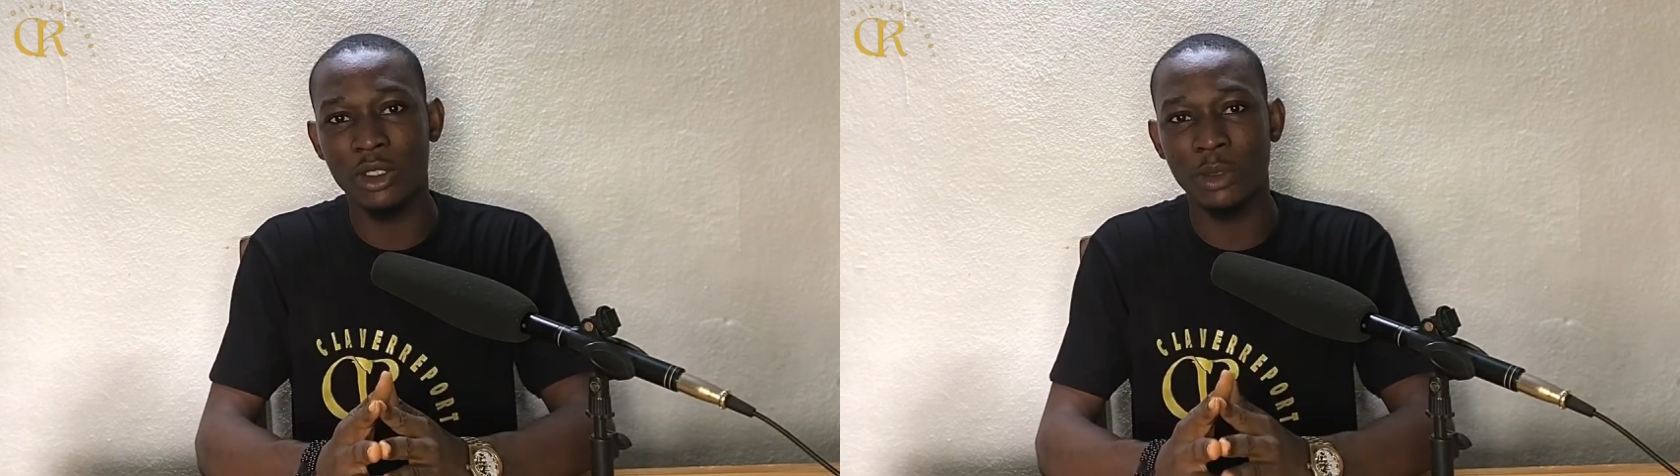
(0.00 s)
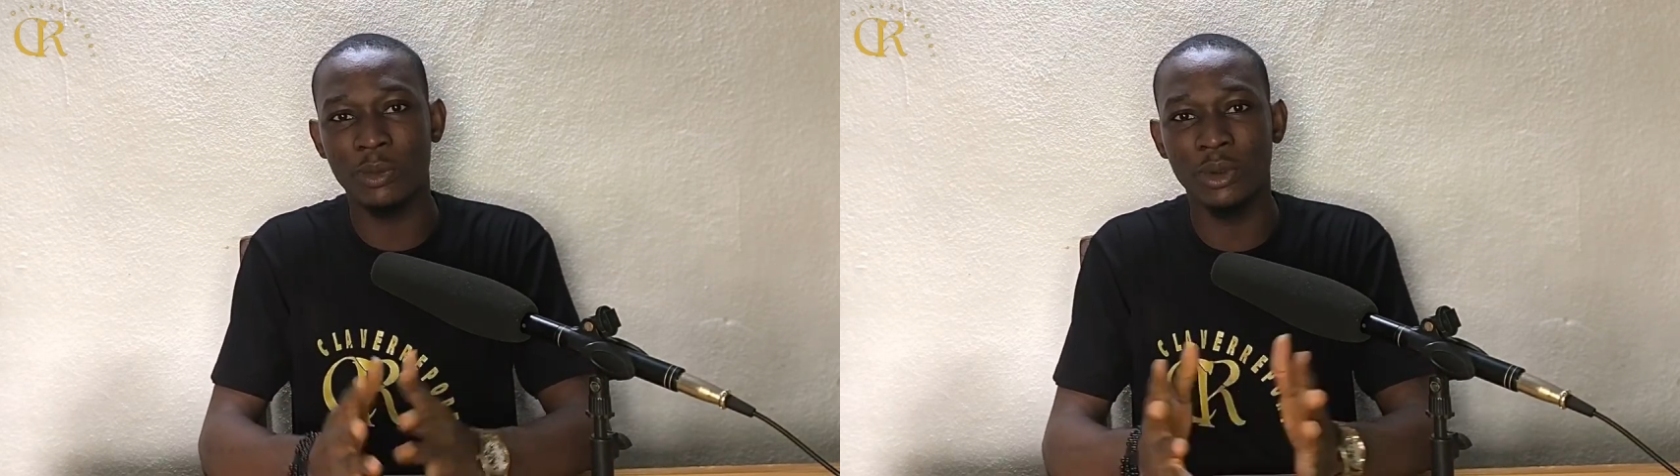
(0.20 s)

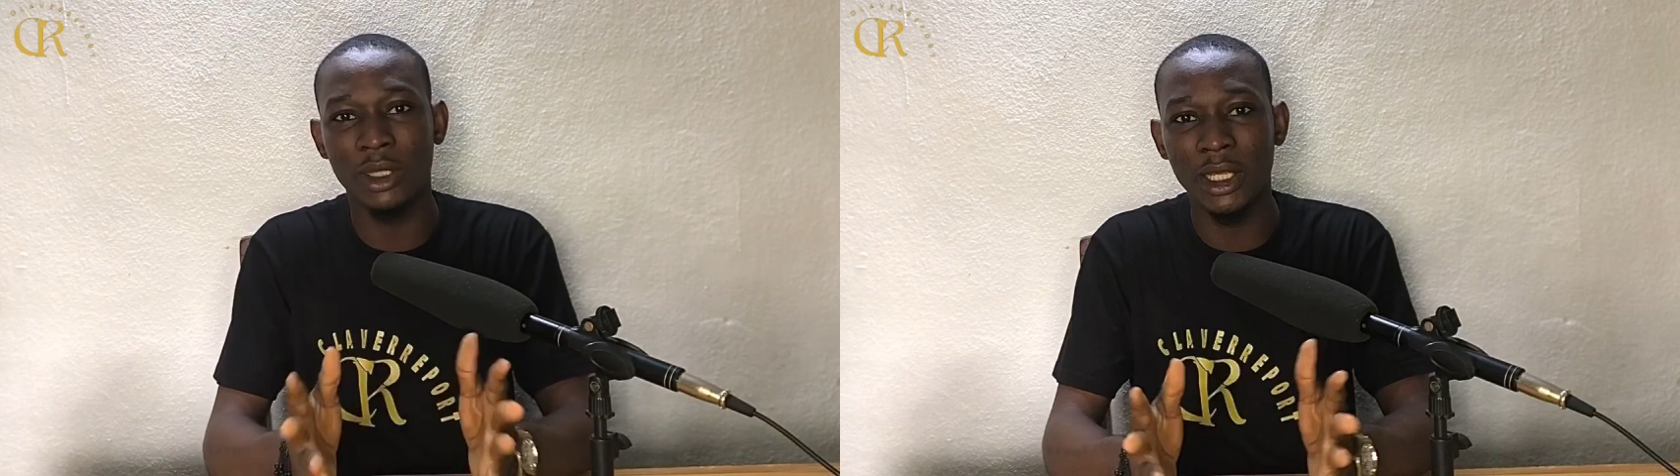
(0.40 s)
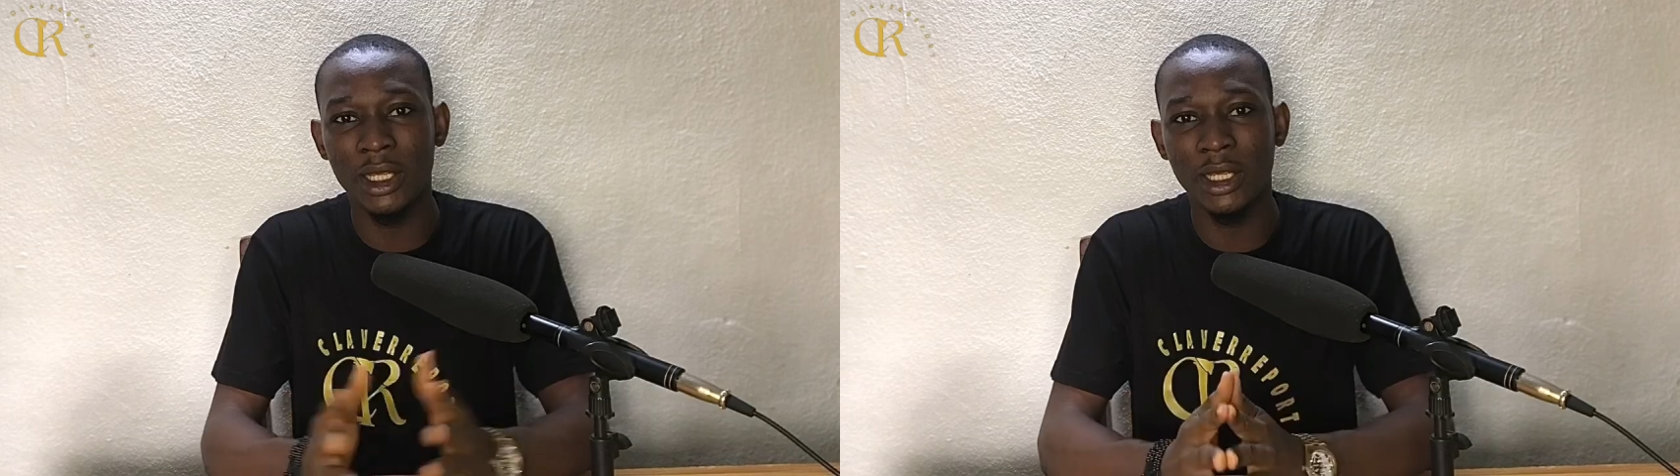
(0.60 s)
some people
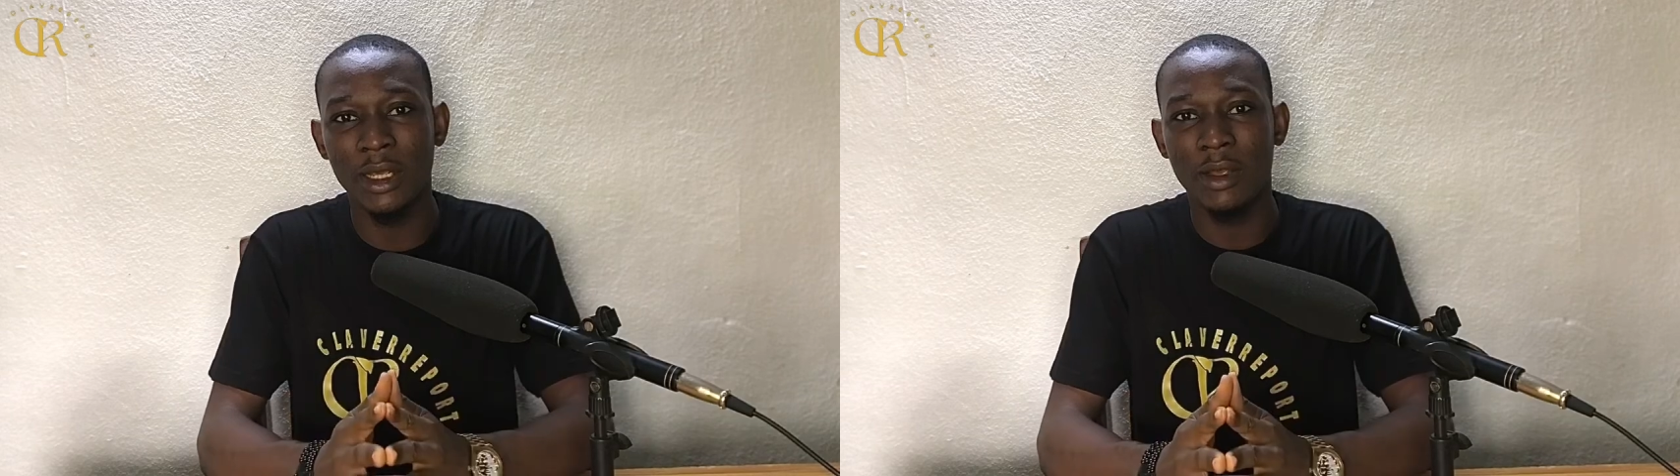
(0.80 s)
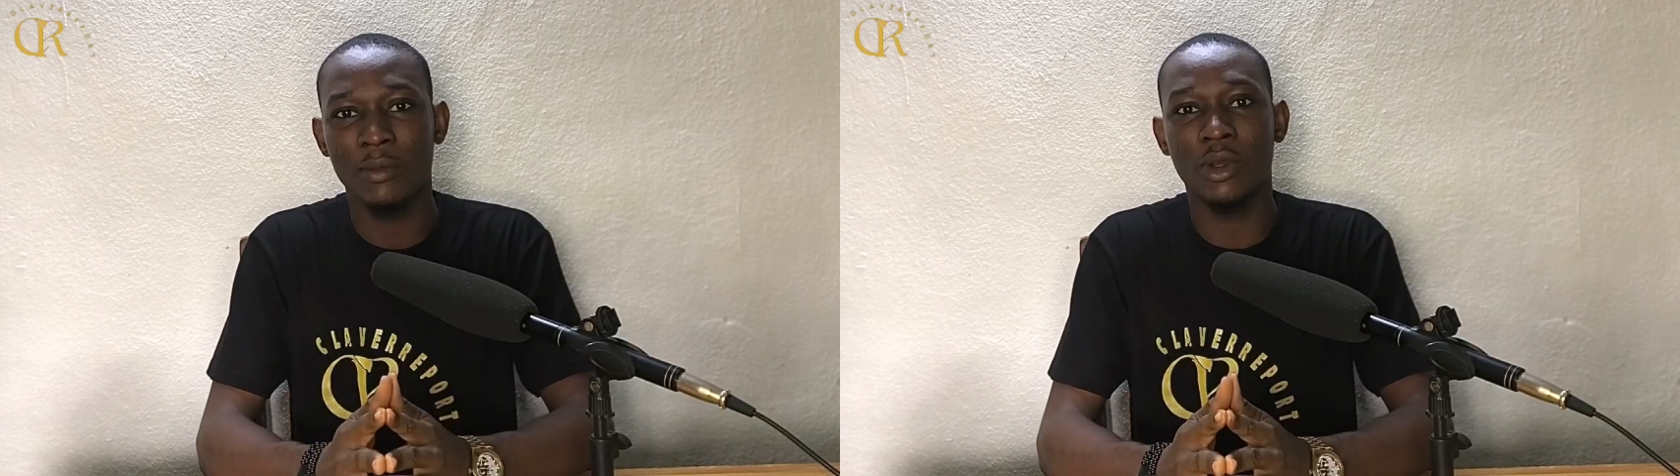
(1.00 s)
think
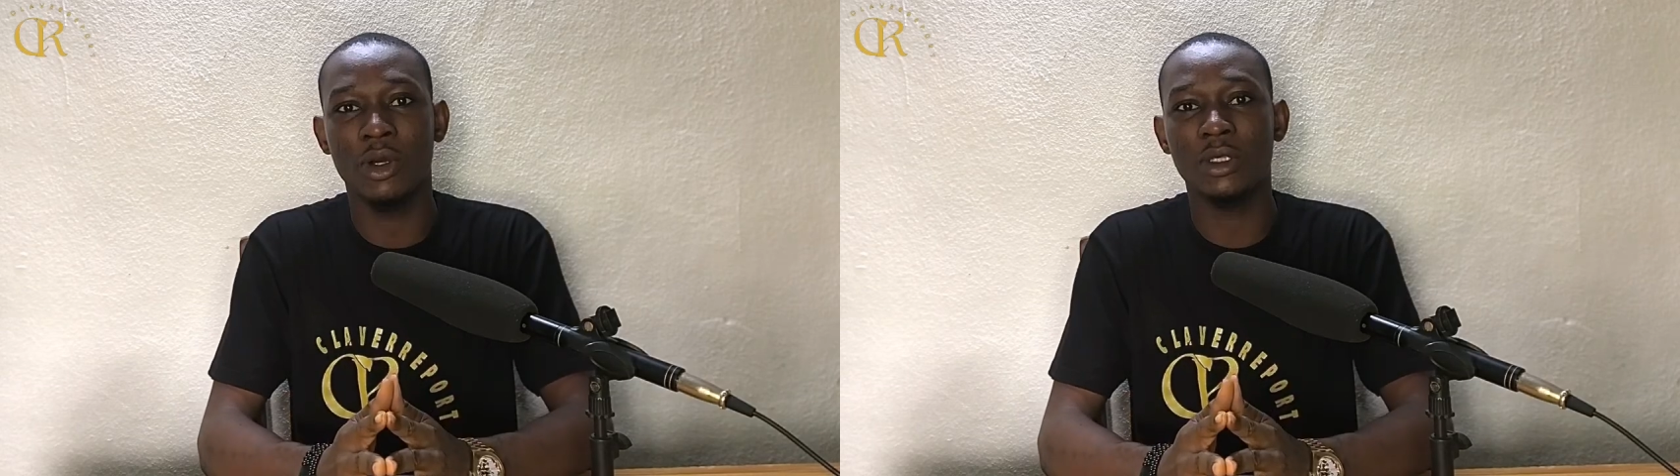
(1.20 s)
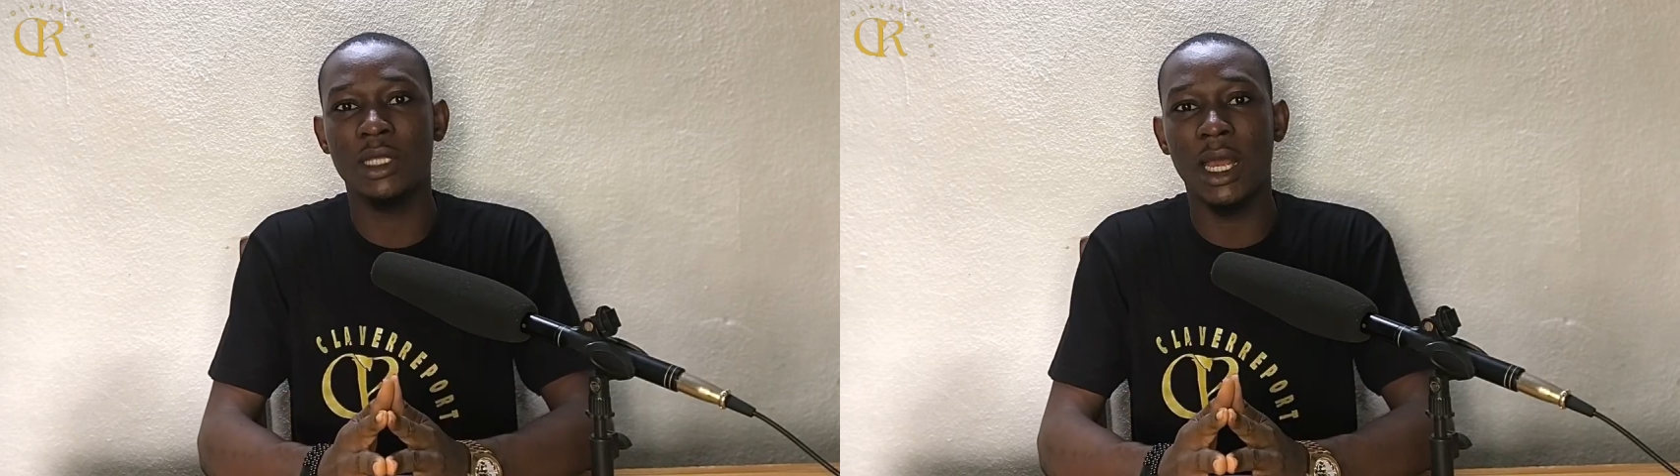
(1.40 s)

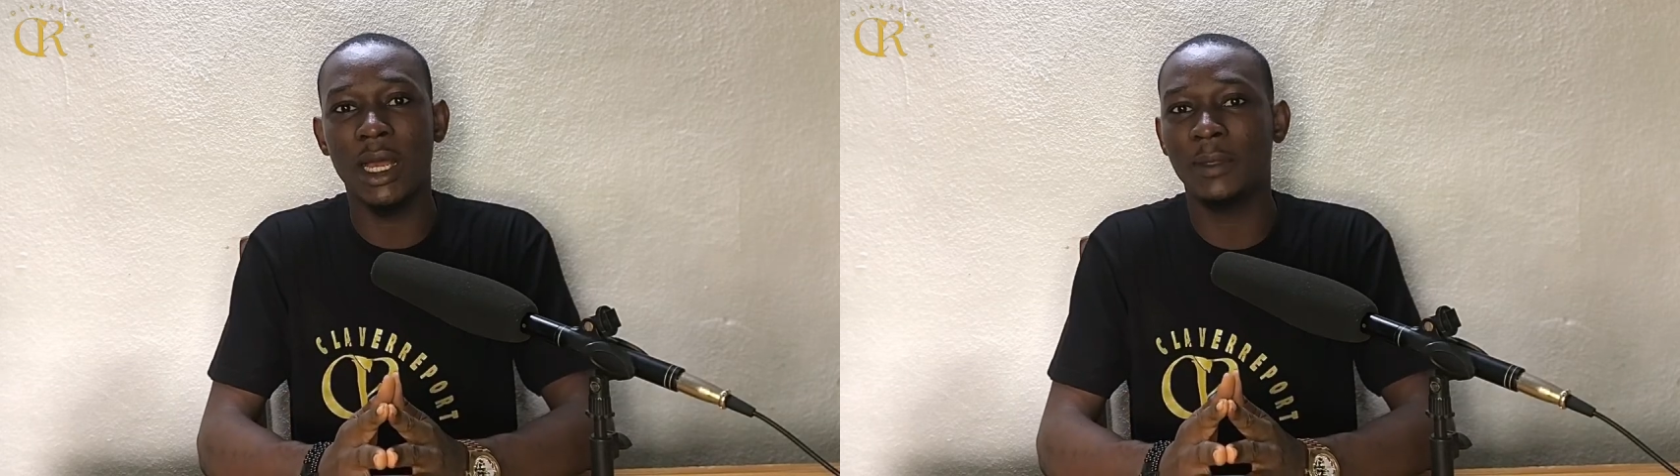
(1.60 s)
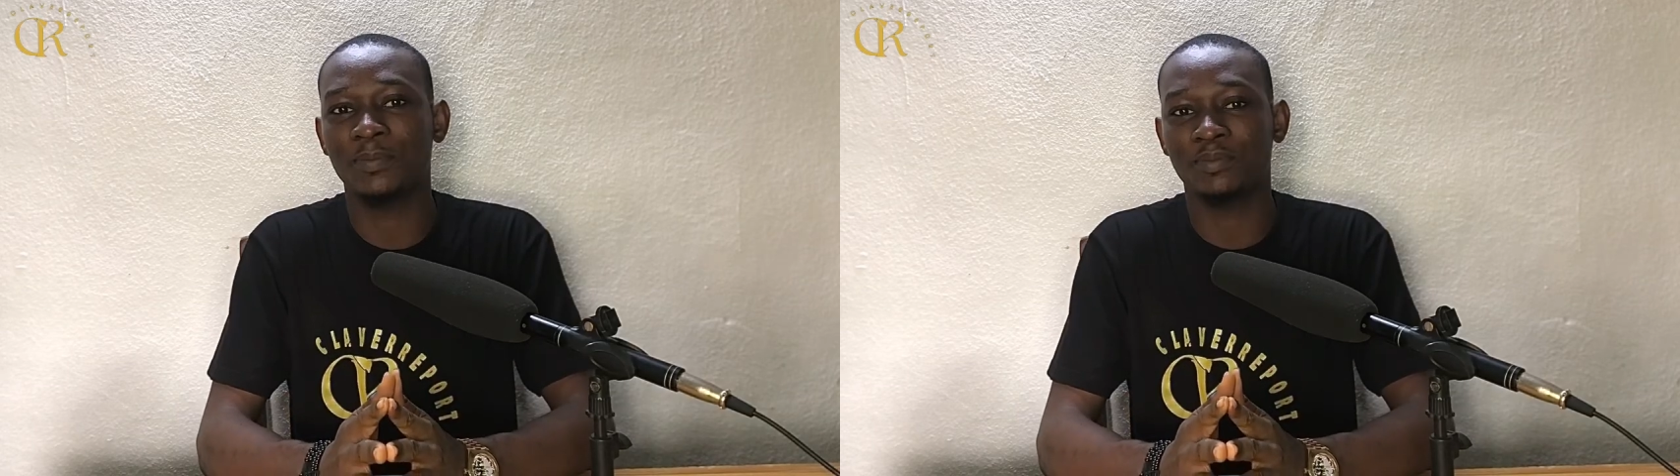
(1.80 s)
because they are